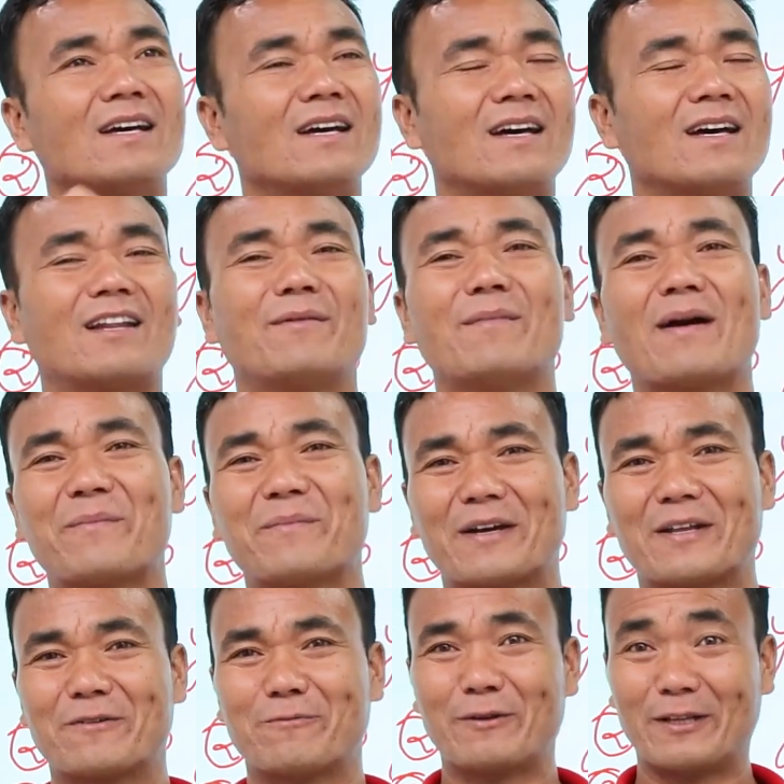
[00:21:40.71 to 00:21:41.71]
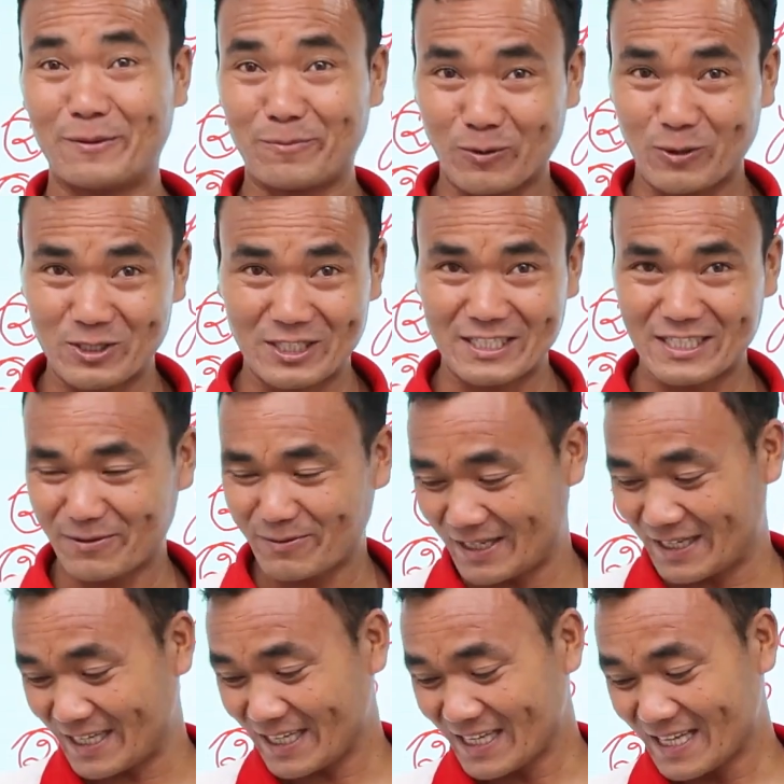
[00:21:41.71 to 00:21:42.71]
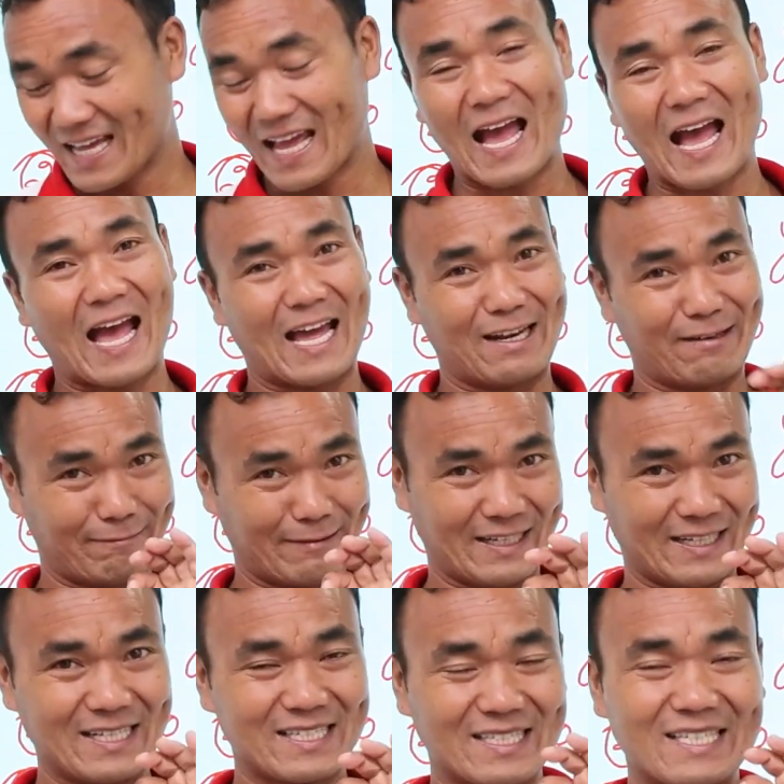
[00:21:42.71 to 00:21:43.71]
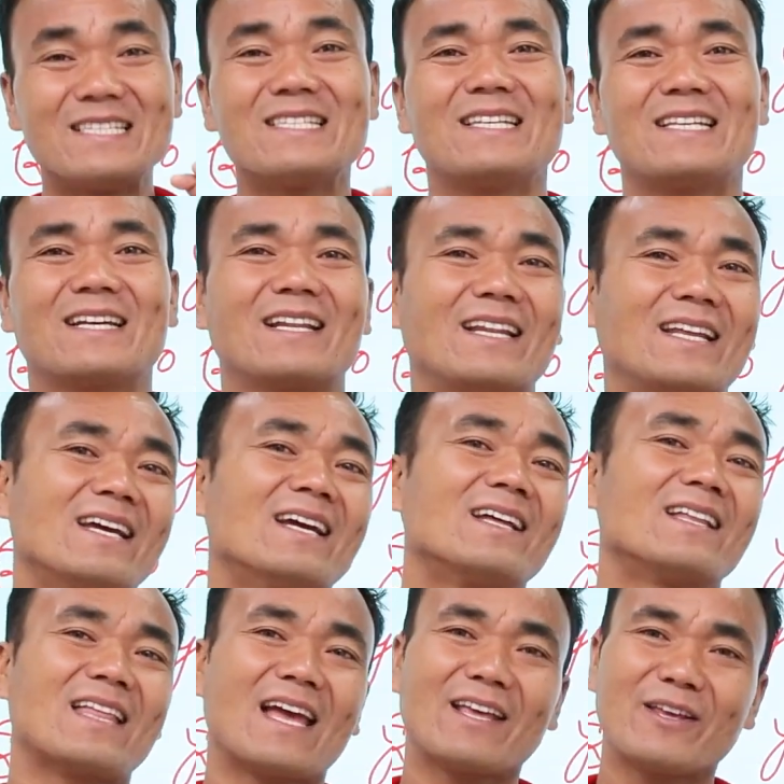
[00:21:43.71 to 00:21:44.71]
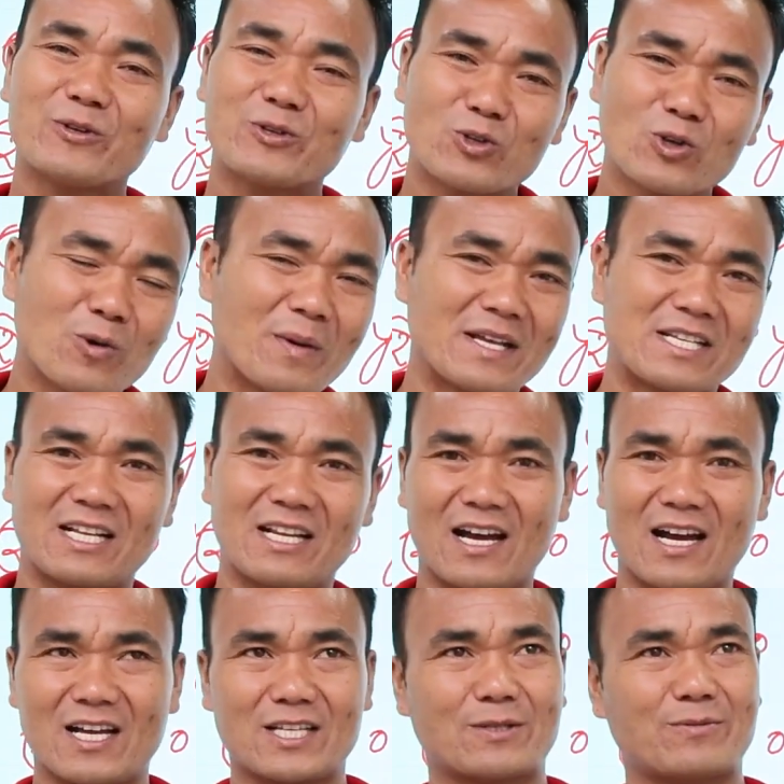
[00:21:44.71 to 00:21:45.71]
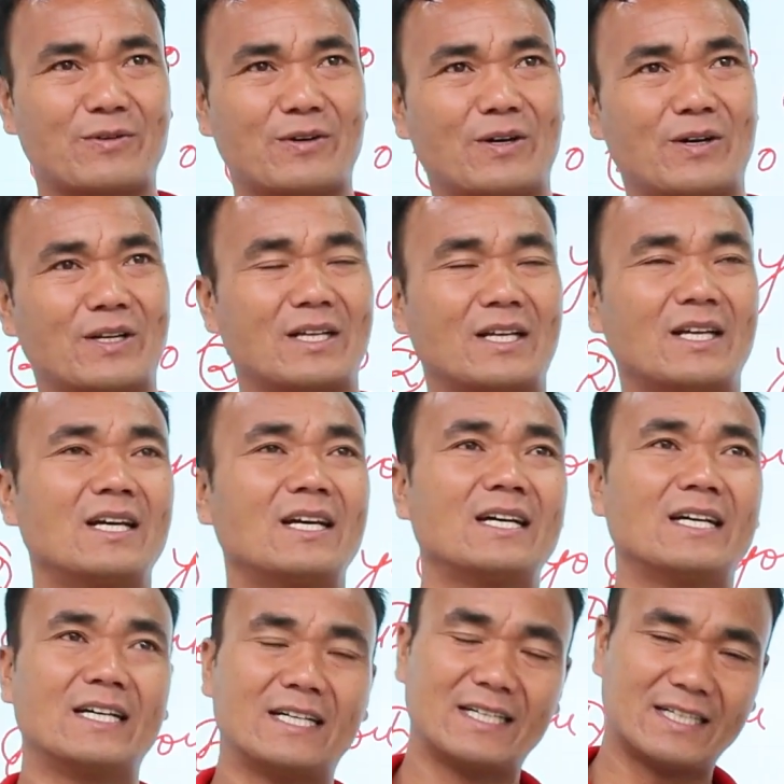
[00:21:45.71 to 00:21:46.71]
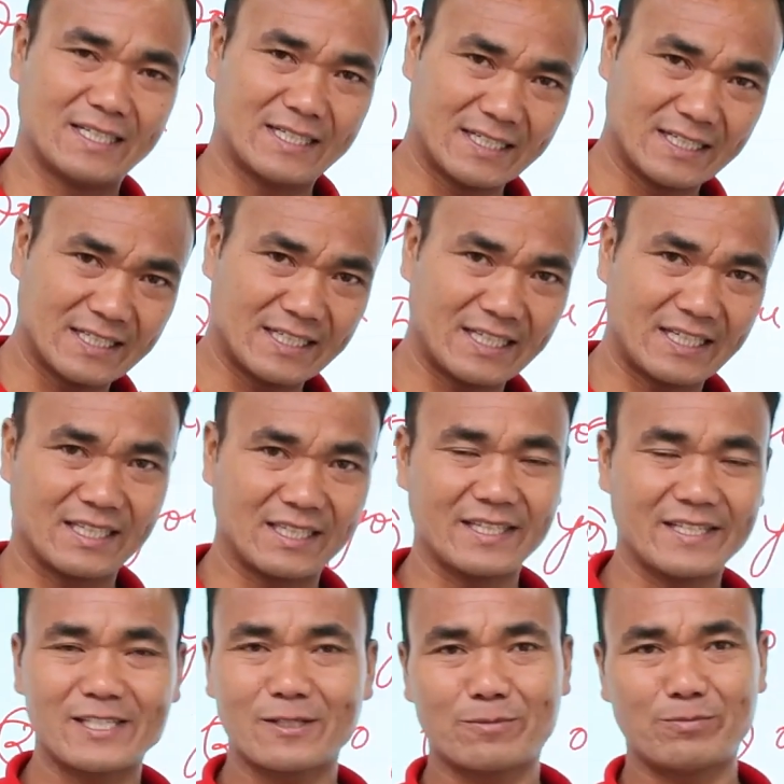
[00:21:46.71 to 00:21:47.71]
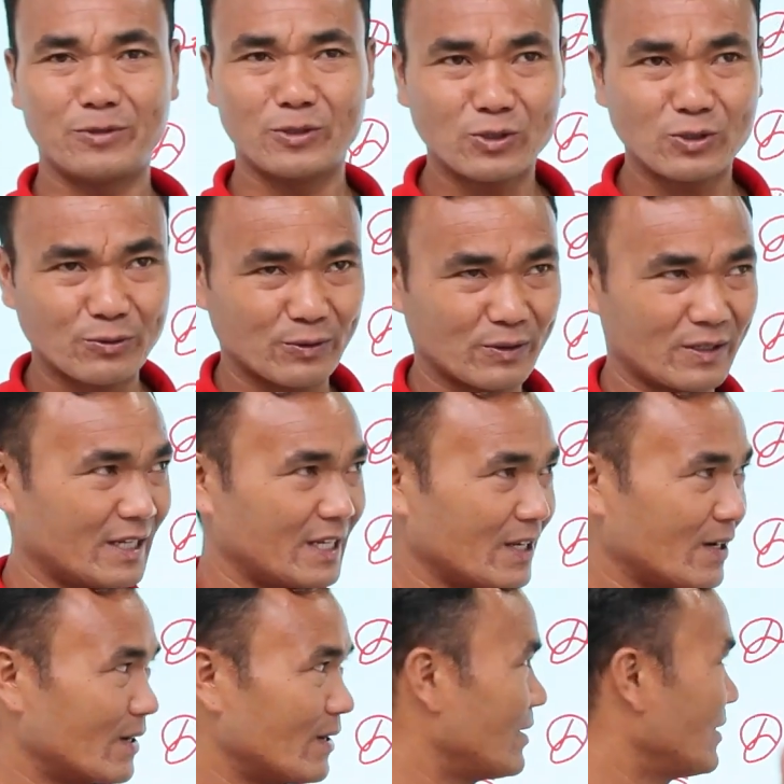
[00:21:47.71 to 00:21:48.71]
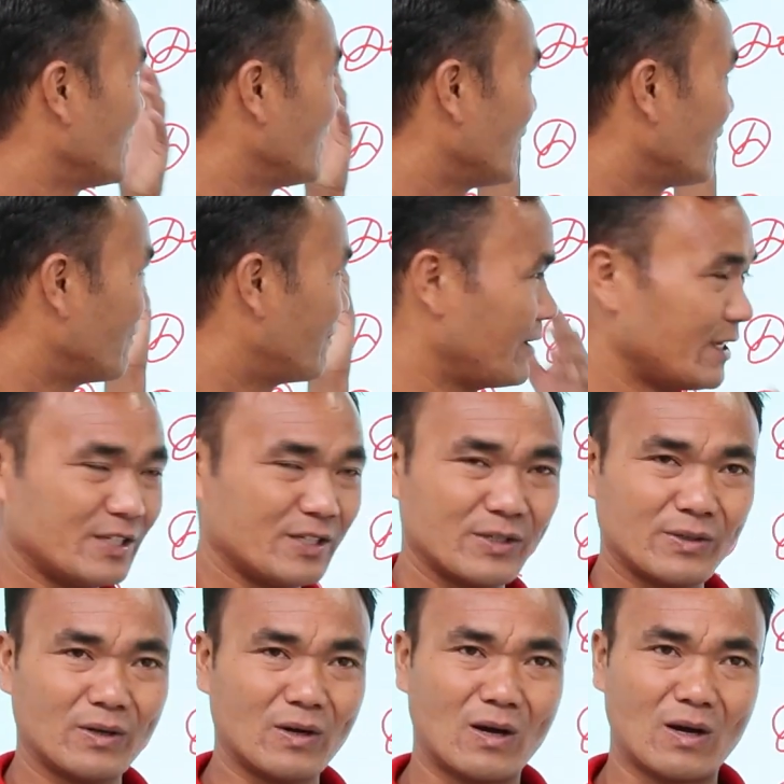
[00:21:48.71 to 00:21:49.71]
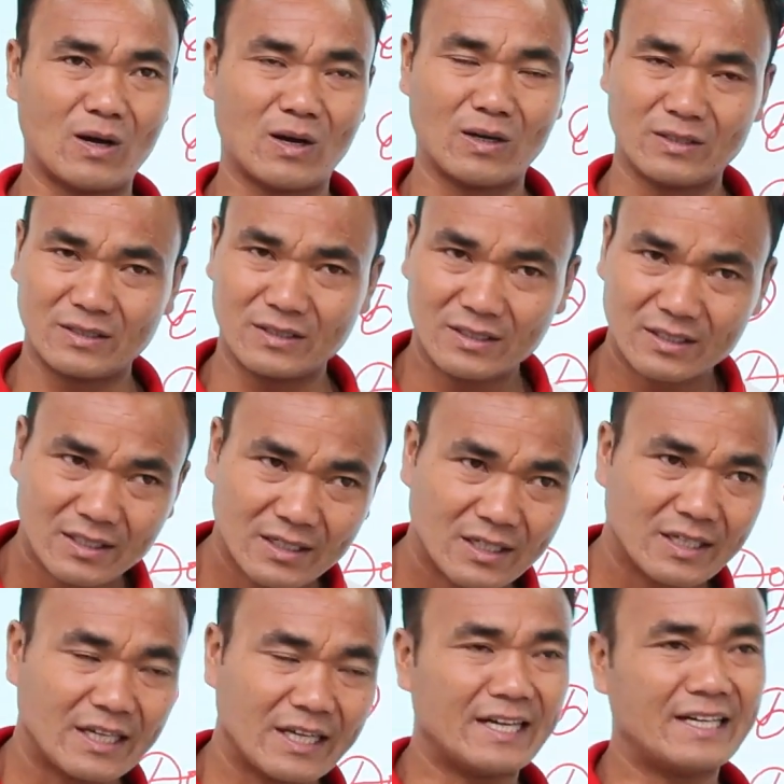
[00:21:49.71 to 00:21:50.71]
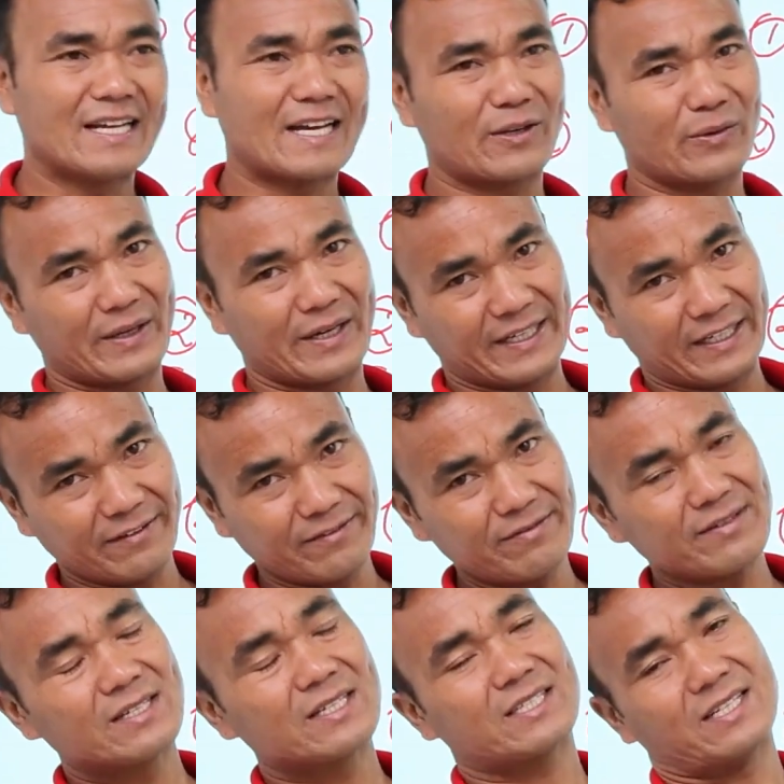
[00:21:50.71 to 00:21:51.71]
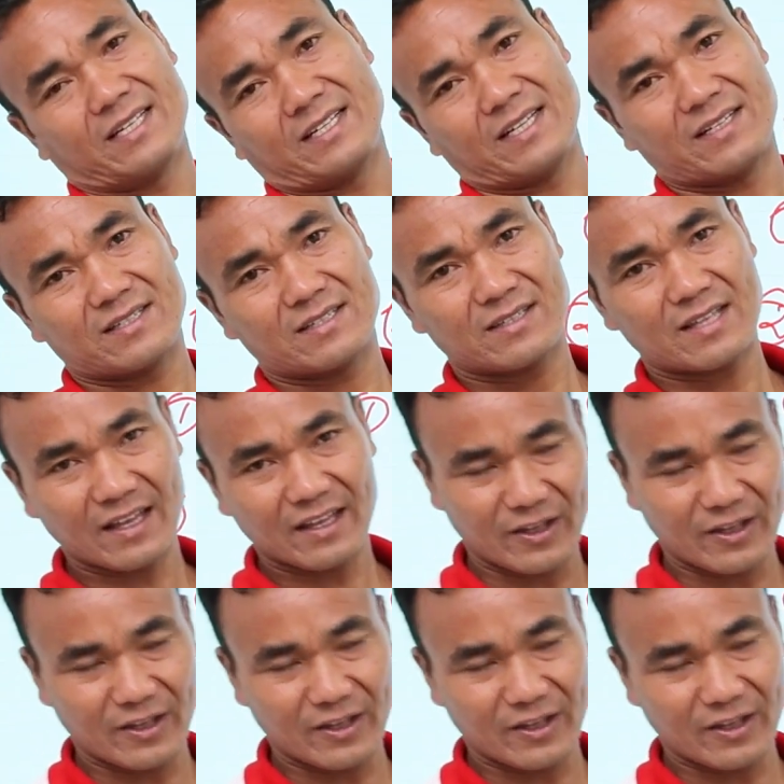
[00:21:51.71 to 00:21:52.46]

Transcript: remember, very positively and very sincerely. Thank you so much, class, for learning this beautiful video on interrogative sentence. Thank